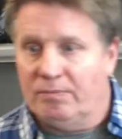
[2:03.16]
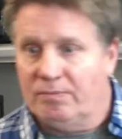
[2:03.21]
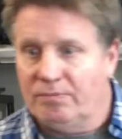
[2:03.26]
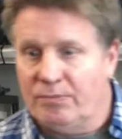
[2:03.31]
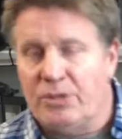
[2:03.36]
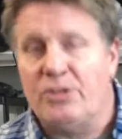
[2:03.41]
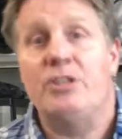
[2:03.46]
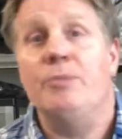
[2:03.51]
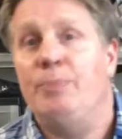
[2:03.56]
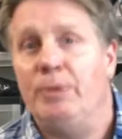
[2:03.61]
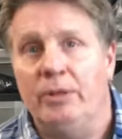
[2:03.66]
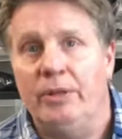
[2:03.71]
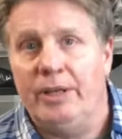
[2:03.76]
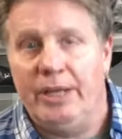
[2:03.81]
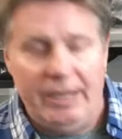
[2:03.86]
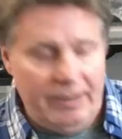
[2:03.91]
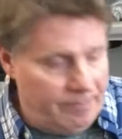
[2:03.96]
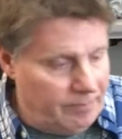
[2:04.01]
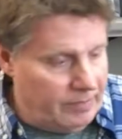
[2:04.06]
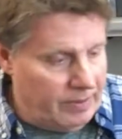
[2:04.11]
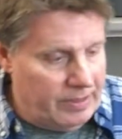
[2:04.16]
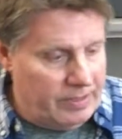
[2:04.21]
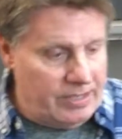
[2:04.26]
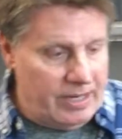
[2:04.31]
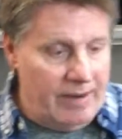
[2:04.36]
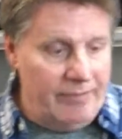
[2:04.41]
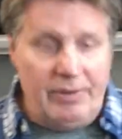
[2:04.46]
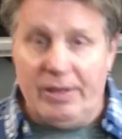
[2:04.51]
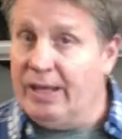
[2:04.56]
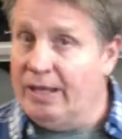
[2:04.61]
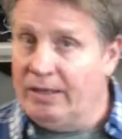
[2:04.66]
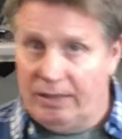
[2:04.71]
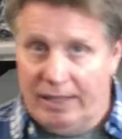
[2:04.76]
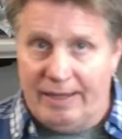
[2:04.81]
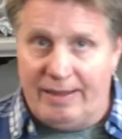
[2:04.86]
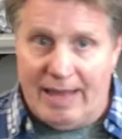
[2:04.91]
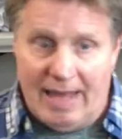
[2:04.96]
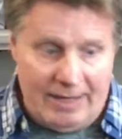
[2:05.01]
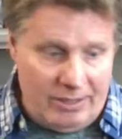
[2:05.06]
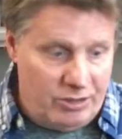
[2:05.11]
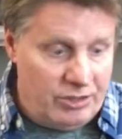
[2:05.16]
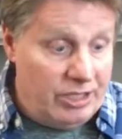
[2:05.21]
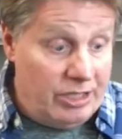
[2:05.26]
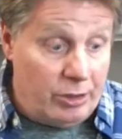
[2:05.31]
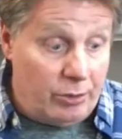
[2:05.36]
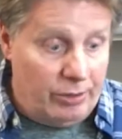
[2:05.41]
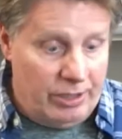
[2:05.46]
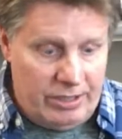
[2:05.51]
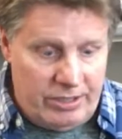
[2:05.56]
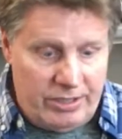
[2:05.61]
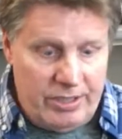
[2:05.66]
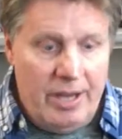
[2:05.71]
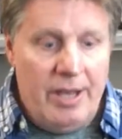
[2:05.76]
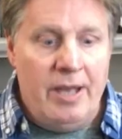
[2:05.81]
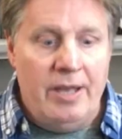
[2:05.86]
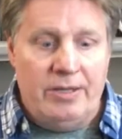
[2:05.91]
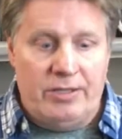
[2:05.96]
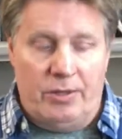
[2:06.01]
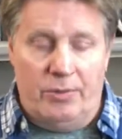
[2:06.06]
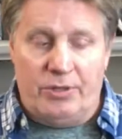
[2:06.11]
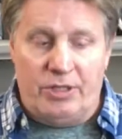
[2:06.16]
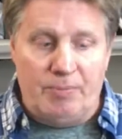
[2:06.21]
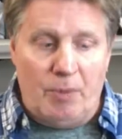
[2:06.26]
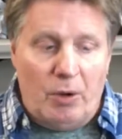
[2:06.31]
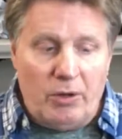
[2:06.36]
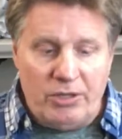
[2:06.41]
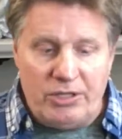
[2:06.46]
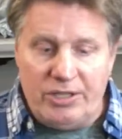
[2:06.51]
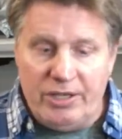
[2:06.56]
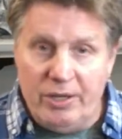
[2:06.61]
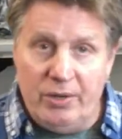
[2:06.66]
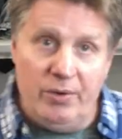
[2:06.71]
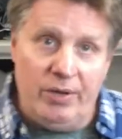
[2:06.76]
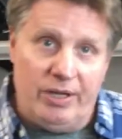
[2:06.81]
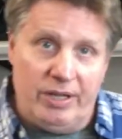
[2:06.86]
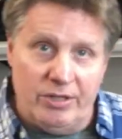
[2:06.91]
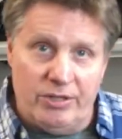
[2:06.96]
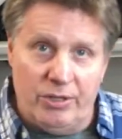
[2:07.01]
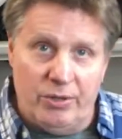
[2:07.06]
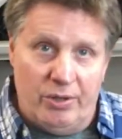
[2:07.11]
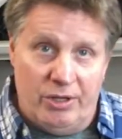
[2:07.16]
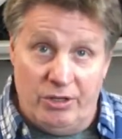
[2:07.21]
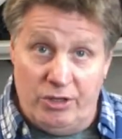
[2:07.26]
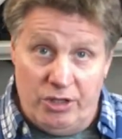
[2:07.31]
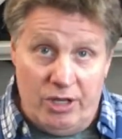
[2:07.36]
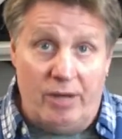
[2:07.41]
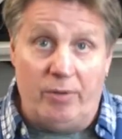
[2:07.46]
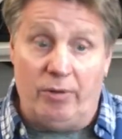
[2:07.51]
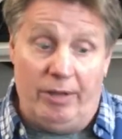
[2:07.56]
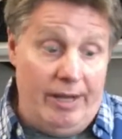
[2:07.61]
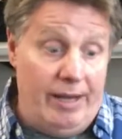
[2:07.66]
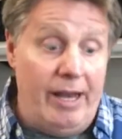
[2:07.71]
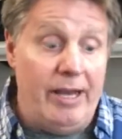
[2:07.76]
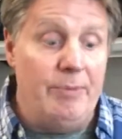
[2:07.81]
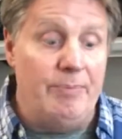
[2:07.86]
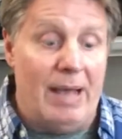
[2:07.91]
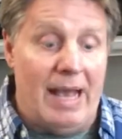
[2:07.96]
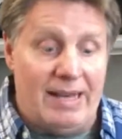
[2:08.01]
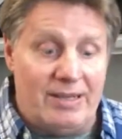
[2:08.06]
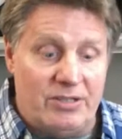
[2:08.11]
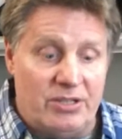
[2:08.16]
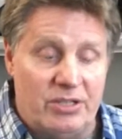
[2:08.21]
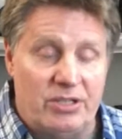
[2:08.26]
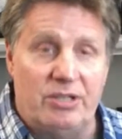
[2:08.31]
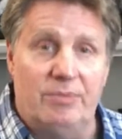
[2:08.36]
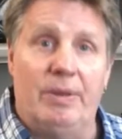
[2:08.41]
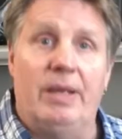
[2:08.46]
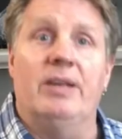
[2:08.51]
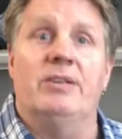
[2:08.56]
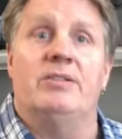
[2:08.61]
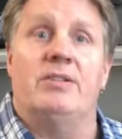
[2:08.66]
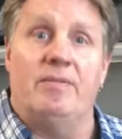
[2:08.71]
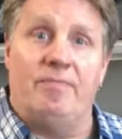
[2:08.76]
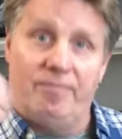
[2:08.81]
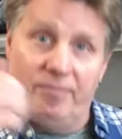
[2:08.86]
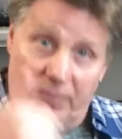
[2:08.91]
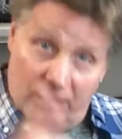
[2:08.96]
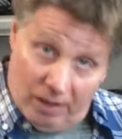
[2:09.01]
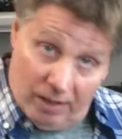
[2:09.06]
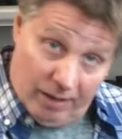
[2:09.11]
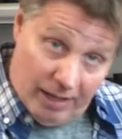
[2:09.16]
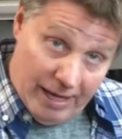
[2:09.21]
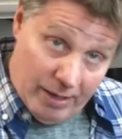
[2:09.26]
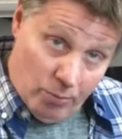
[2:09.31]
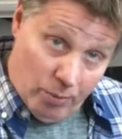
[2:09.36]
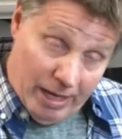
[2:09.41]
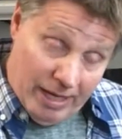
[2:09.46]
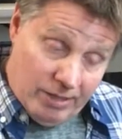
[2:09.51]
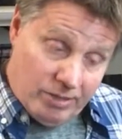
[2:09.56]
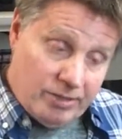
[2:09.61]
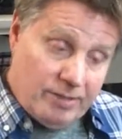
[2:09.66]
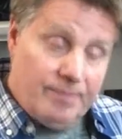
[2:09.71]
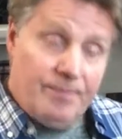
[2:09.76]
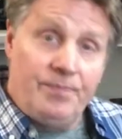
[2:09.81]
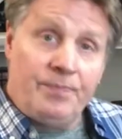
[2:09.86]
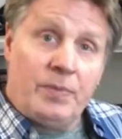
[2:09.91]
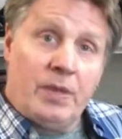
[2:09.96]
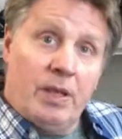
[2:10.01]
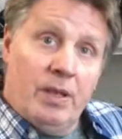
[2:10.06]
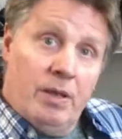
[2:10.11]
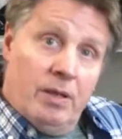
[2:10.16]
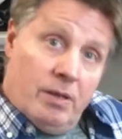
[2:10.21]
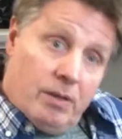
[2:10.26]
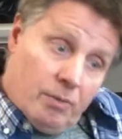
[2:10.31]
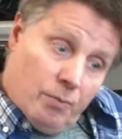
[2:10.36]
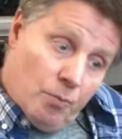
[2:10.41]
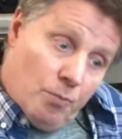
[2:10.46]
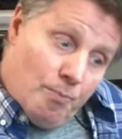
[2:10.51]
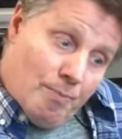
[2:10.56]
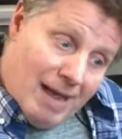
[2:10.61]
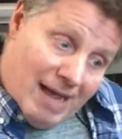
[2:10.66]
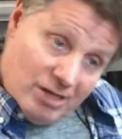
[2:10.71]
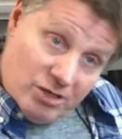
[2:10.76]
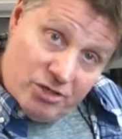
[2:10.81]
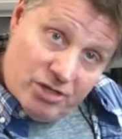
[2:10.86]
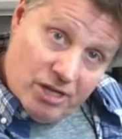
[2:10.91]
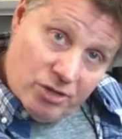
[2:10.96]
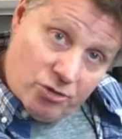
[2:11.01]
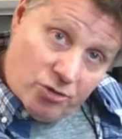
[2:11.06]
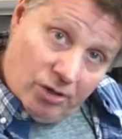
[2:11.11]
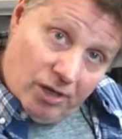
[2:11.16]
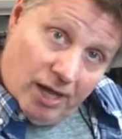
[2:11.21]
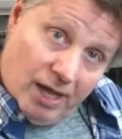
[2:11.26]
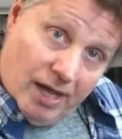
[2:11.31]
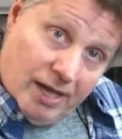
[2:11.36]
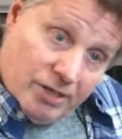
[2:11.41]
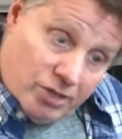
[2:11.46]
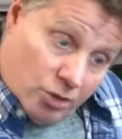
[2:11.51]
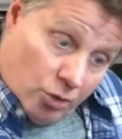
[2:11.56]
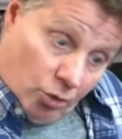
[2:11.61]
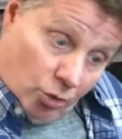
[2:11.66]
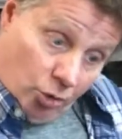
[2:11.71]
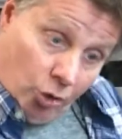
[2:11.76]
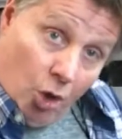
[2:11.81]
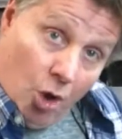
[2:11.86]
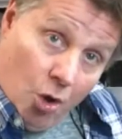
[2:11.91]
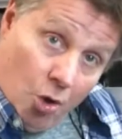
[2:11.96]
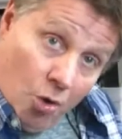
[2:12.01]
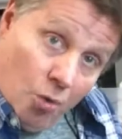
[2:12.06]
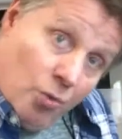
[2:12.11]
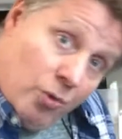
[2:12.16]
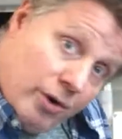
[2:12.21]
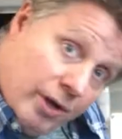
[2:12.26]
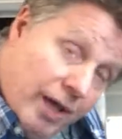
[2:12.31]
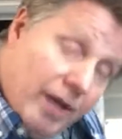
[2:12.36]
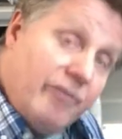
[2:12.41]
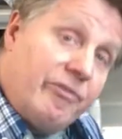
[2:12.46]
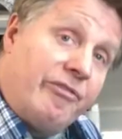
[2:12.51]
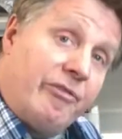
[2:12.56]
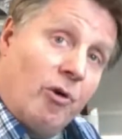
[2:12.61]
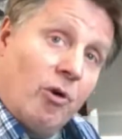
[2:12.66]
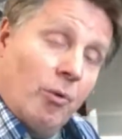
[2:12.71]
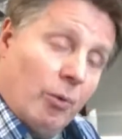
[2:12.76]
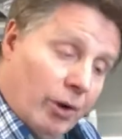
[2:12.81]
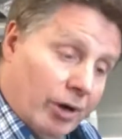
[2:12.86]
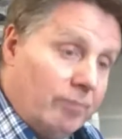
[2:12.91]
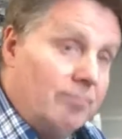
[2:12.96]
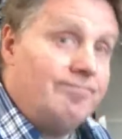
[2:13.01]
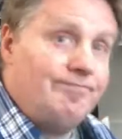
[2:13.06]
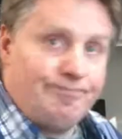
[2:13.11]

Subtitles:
stability is everything like that is decreased. So the smartest thing we can do in general in any bag system is lightweight, mass centralized, low, and forward.